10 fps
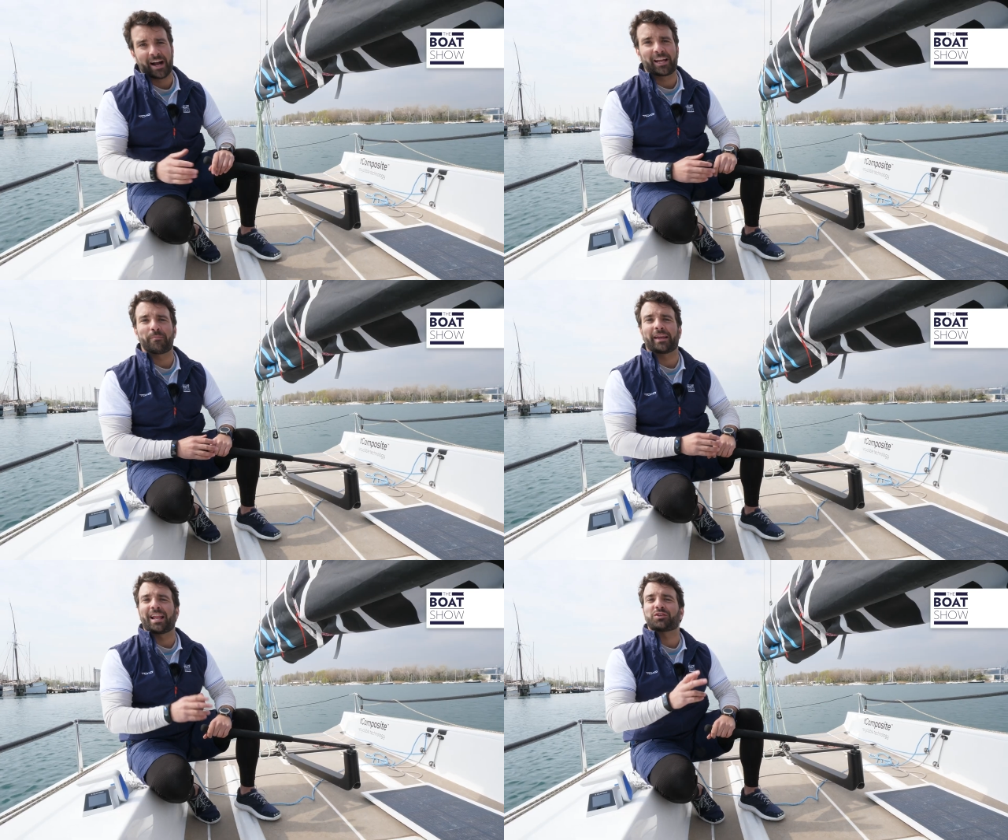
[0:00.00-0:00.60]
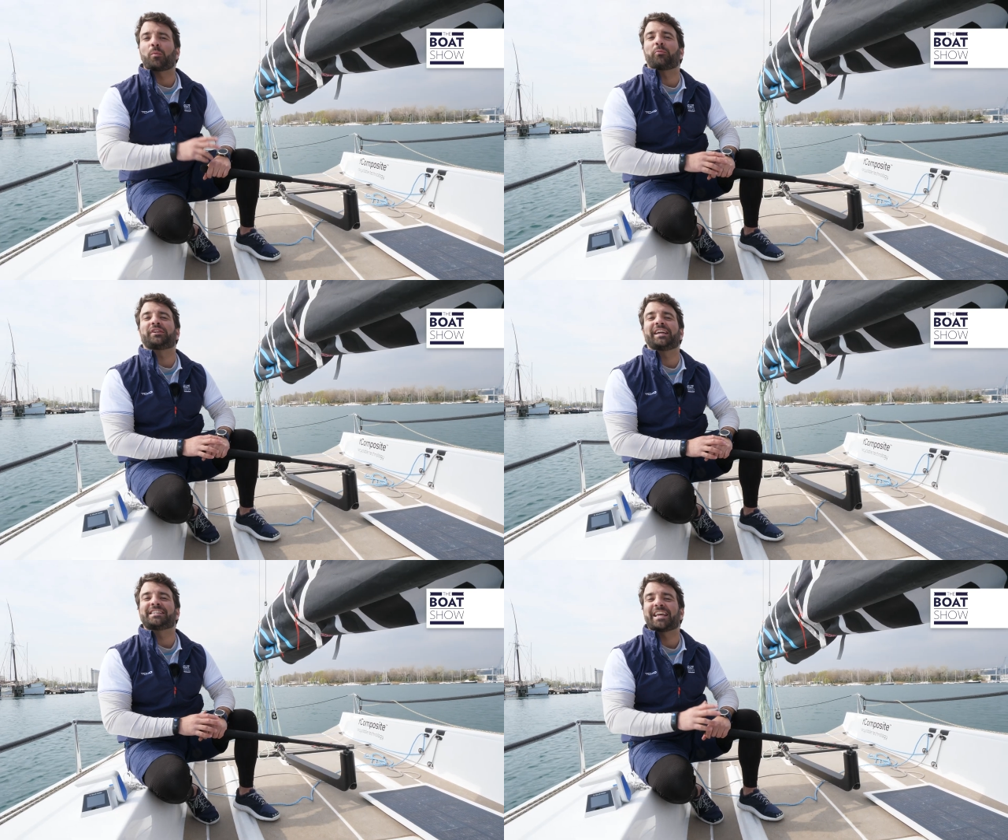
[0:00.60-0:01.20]
for long
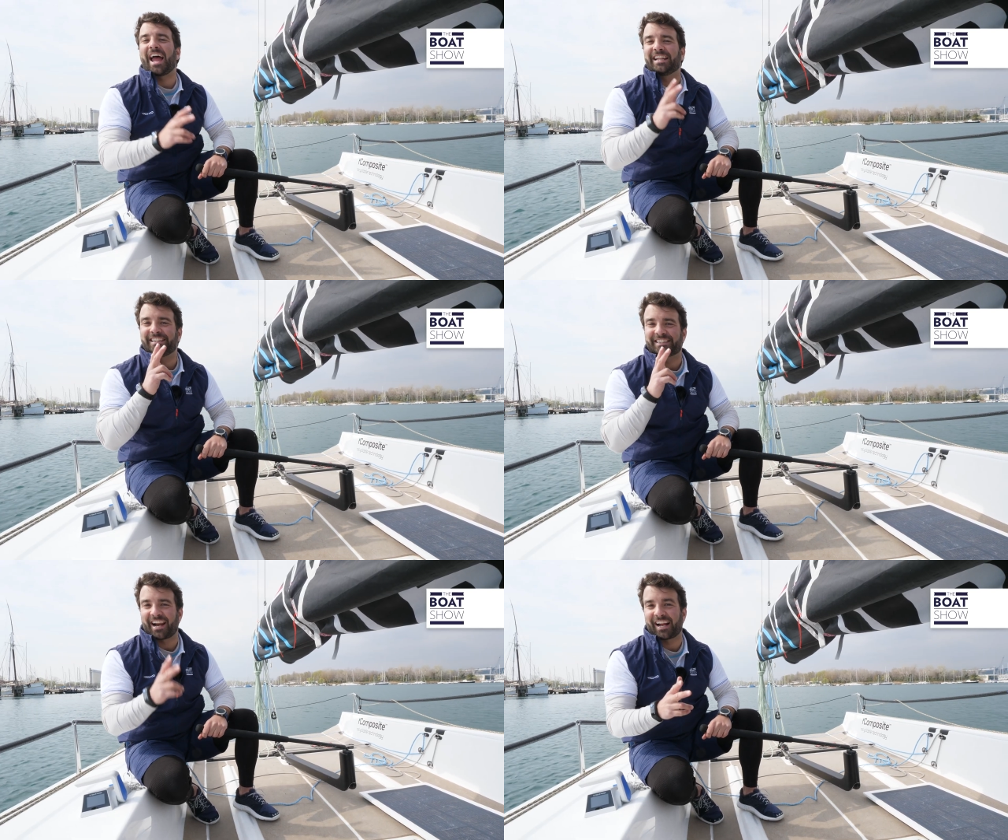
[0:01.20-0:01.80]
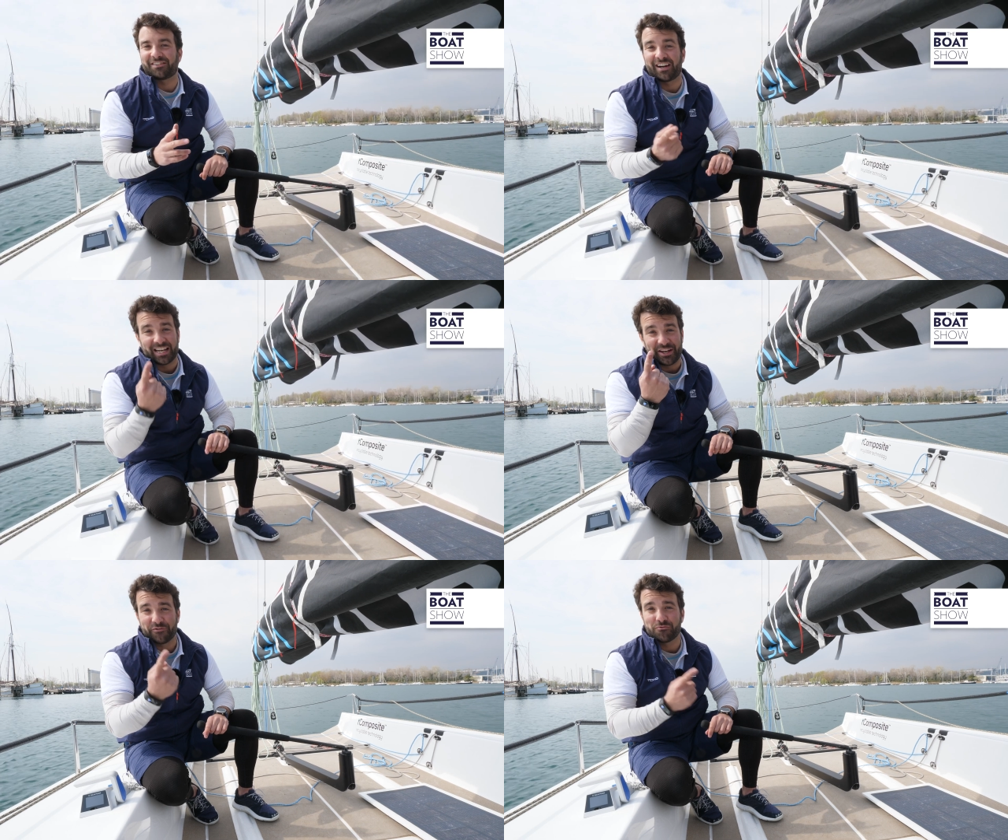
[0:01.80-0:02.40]
navigations? No,
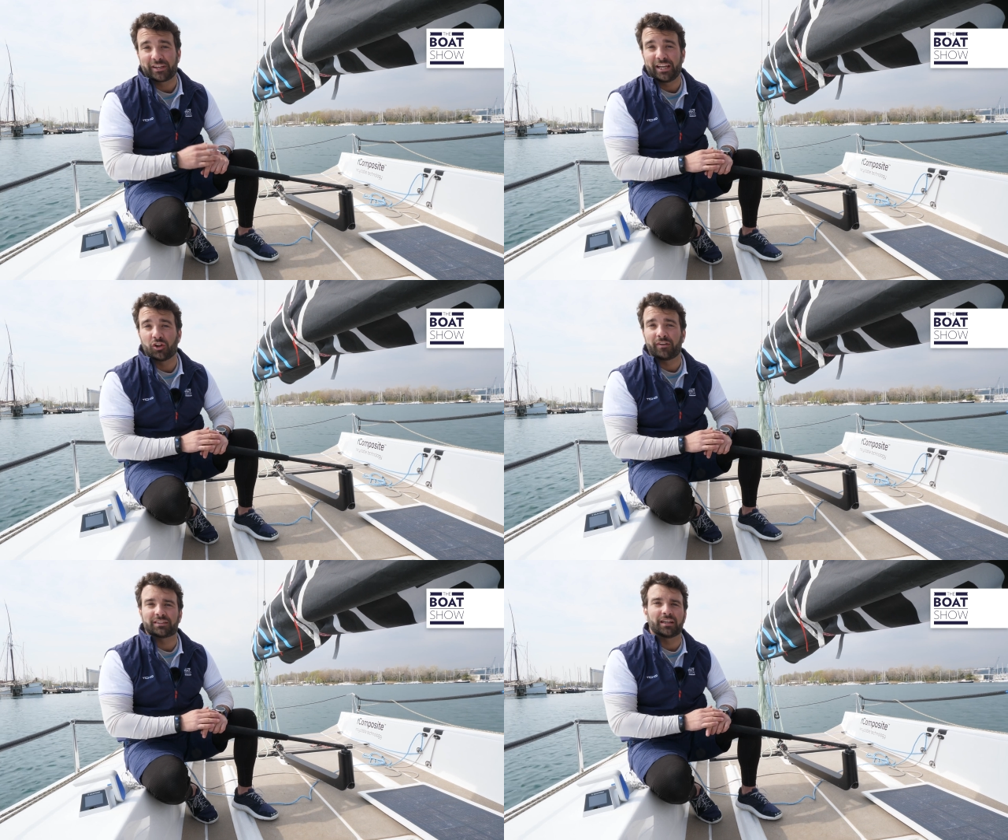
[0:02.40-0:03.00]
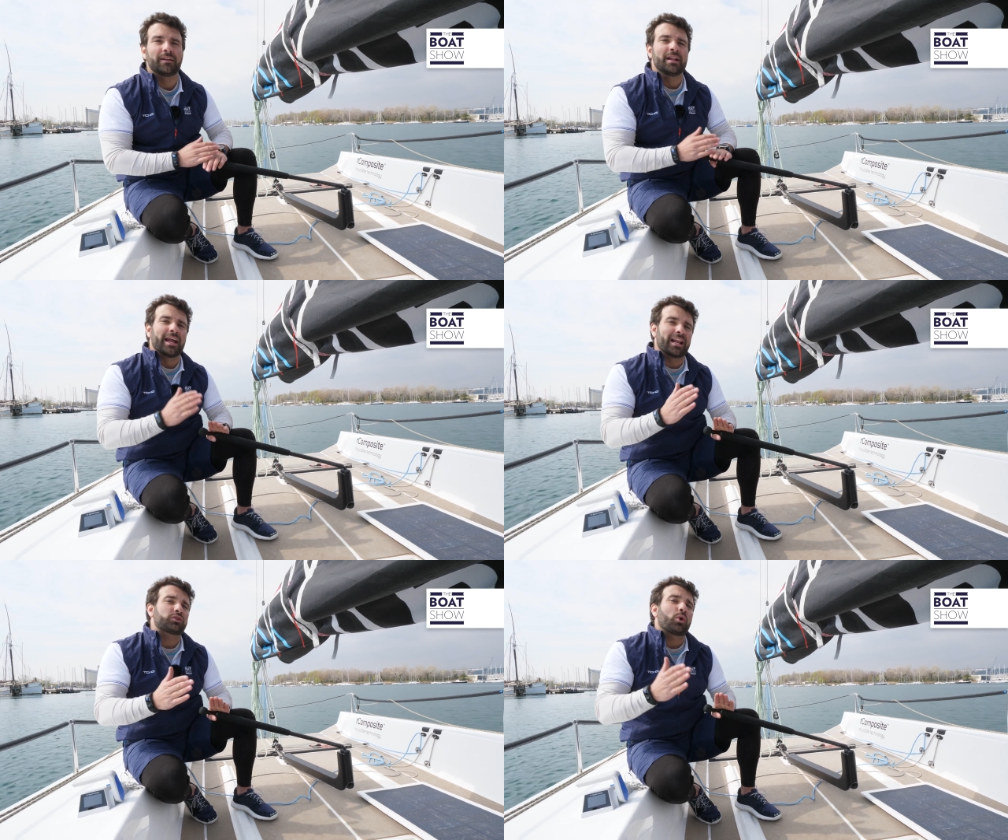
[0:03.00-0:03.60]
also because its power is
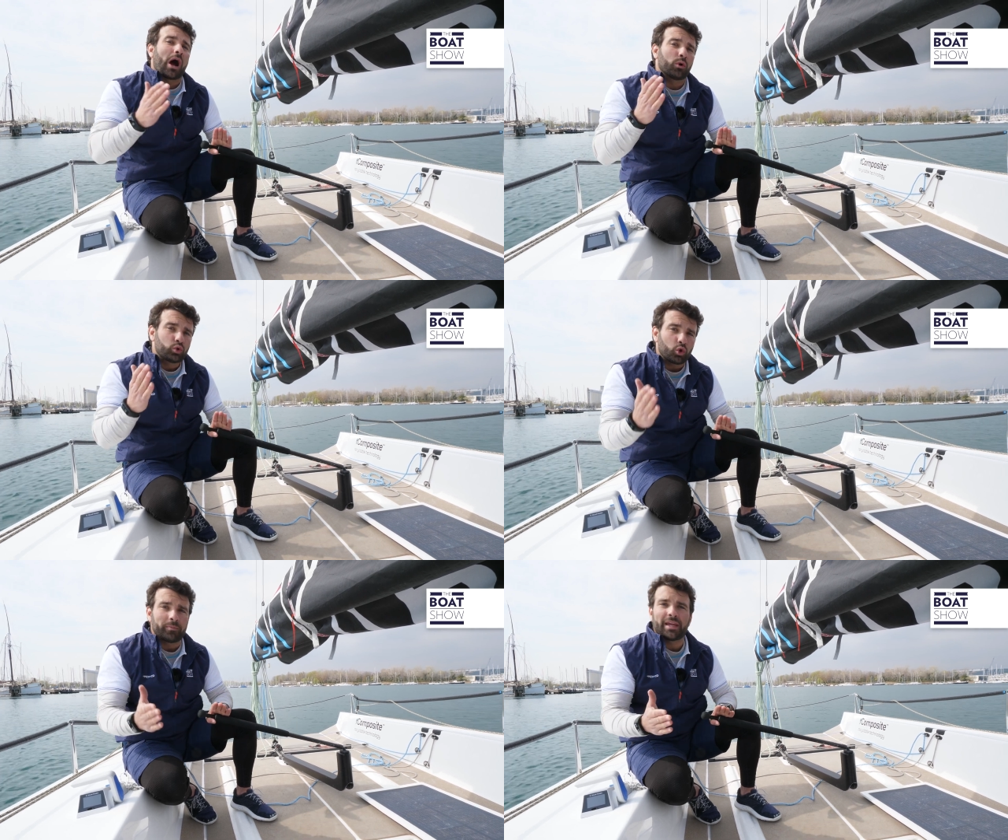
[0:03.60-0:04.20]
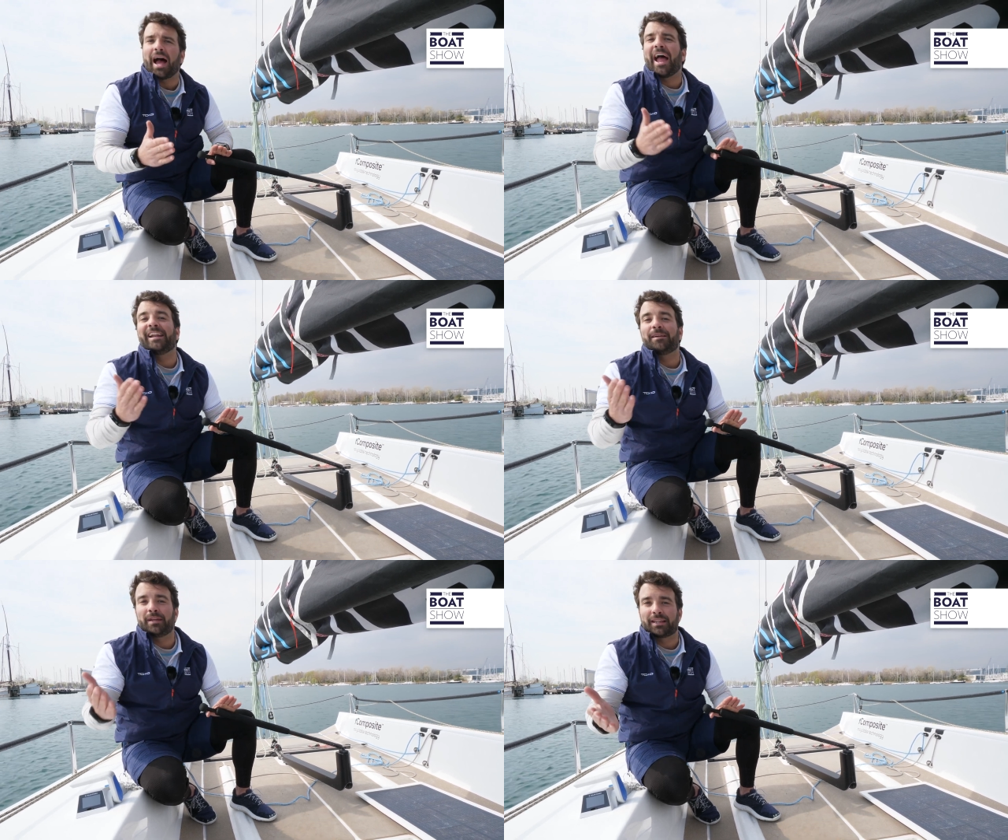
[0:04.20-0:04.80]
3 horsepower, 1
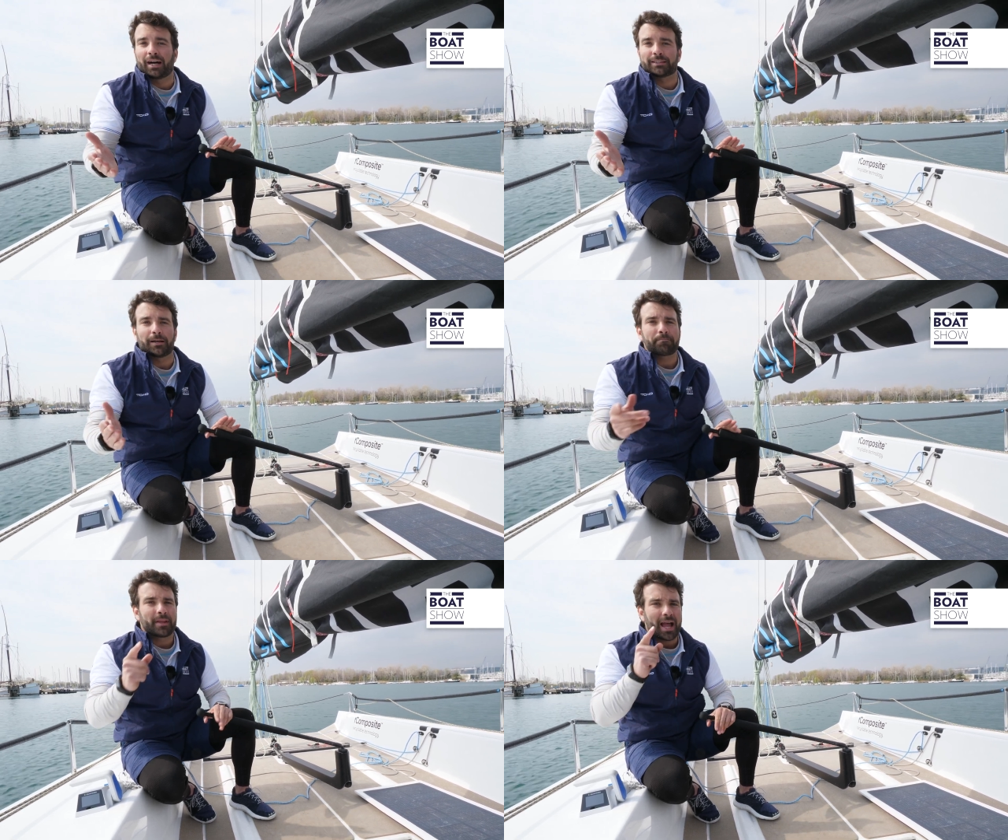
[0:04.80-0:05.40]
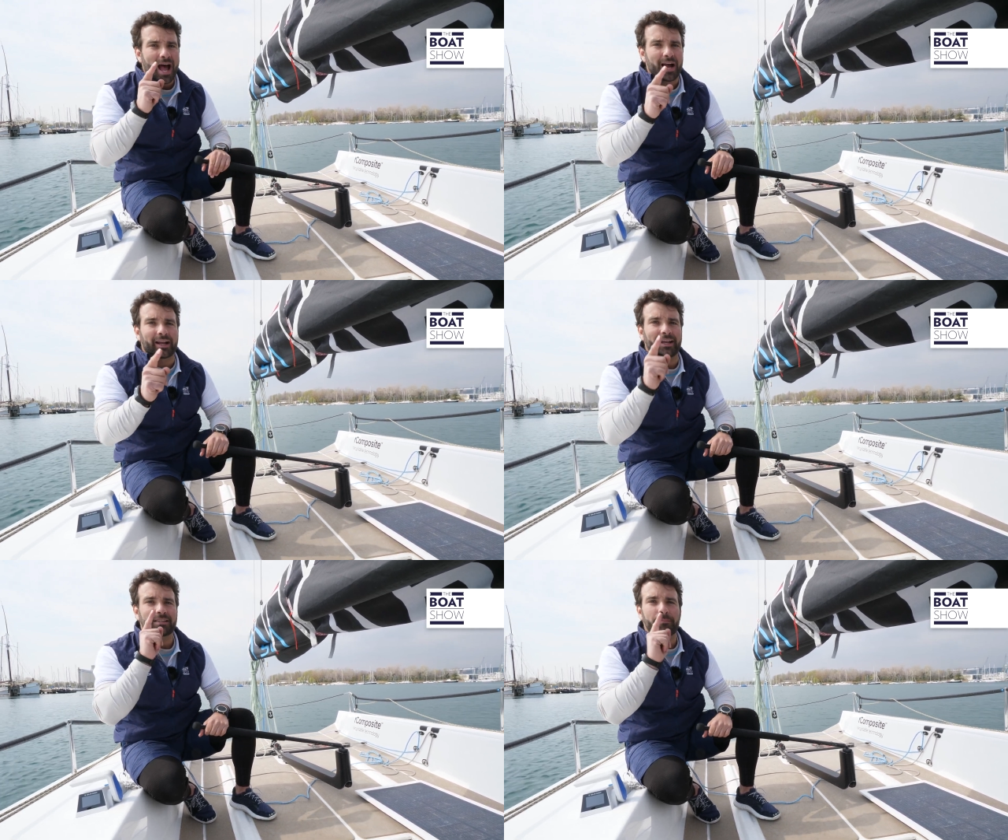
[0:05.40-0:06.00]
kilowatt and
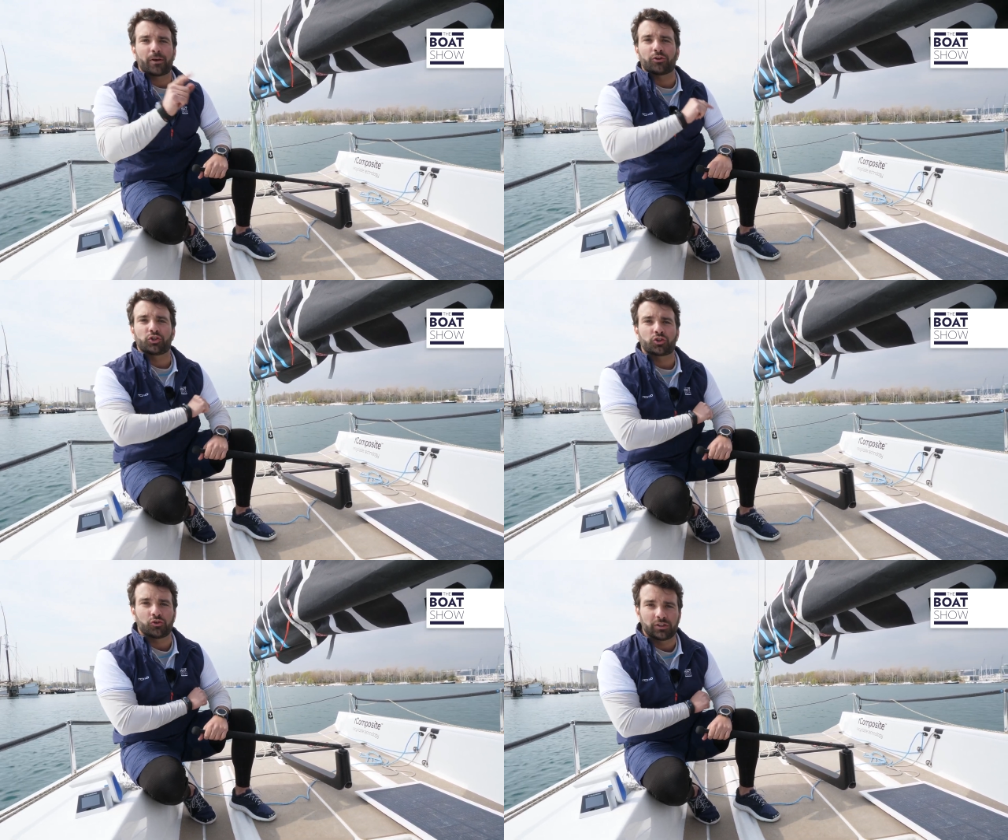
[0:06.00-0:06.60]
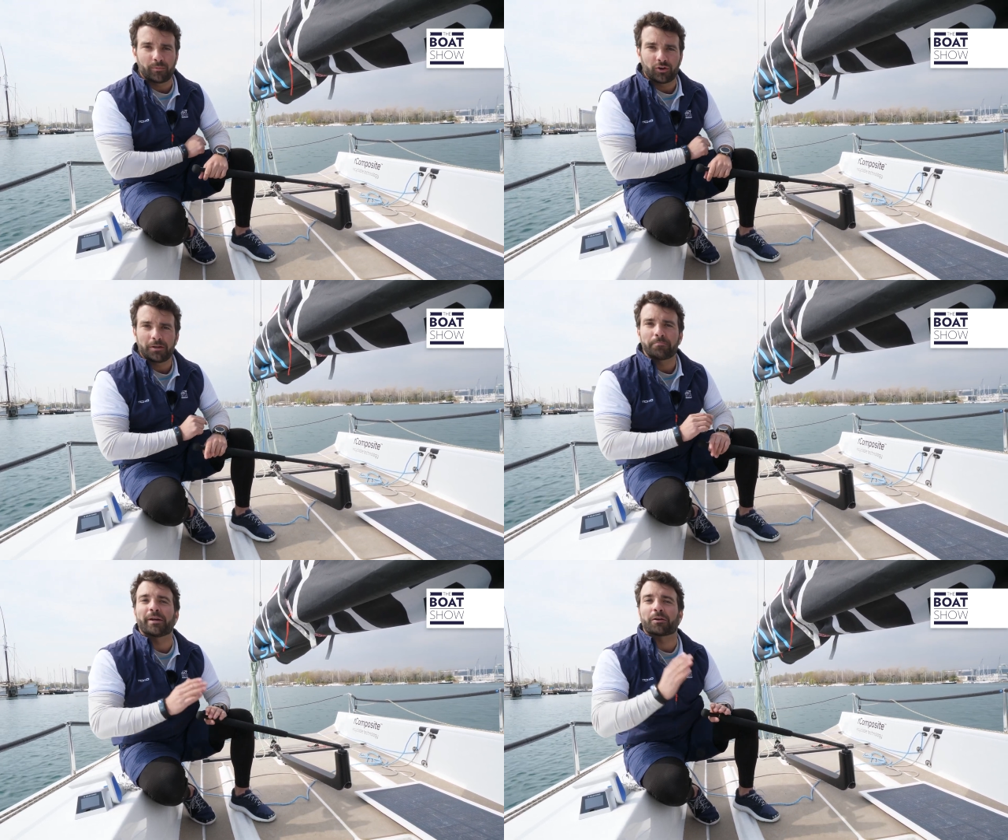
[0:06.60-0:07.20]
limited autonomy, although
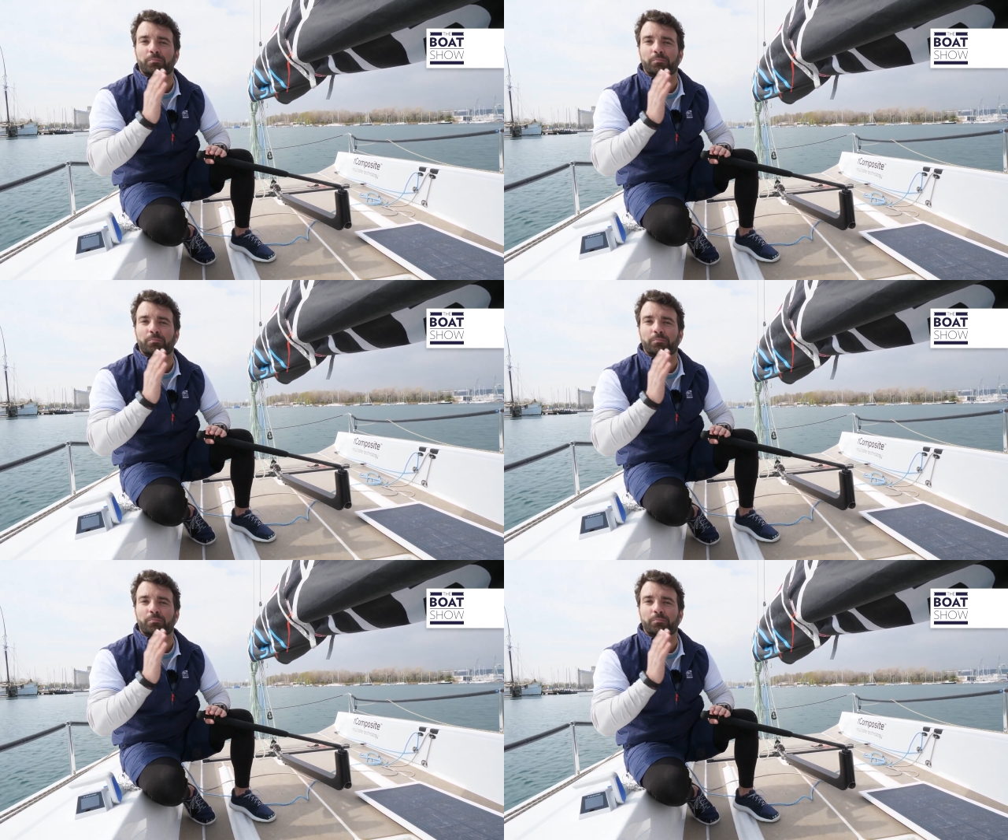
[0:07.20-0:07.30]
there